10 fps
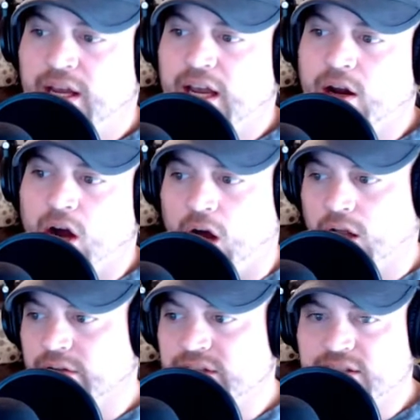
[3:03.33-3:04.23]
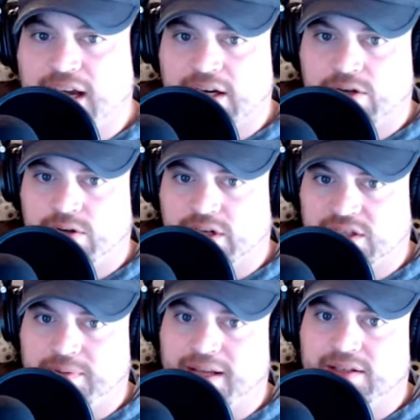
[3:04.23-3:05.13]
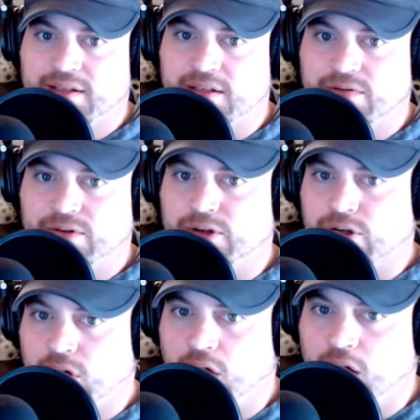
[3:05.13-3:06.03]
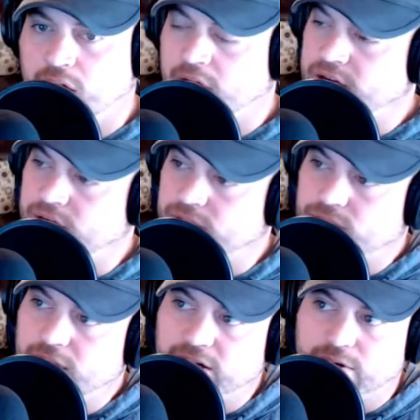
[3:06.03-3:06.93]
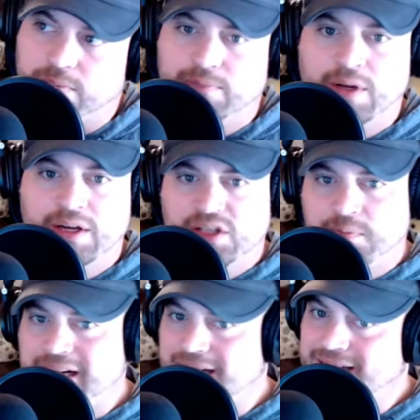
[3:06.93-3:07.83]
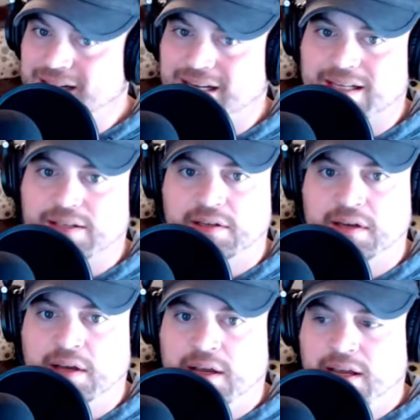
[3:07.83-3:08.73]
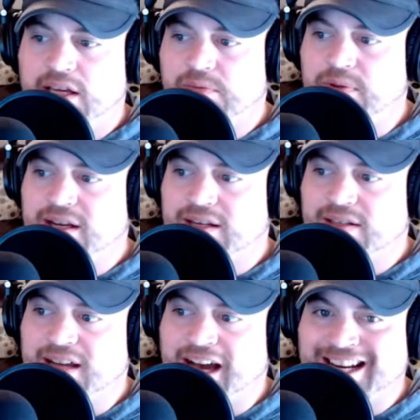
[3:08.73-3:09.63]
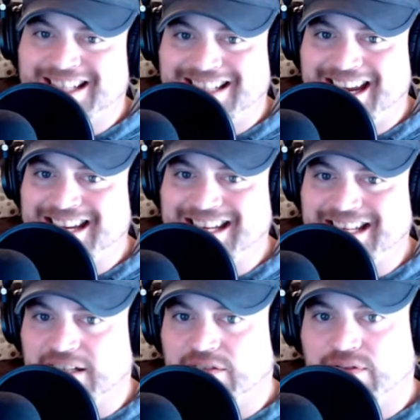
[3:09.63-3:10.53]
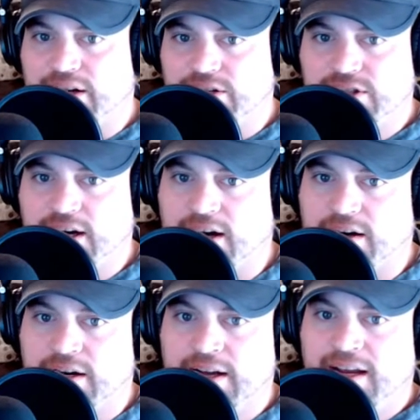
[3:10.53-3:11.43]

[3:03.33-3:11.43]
And all of these extra expenses for your car and your speeding tickets is because God is taking his fair share.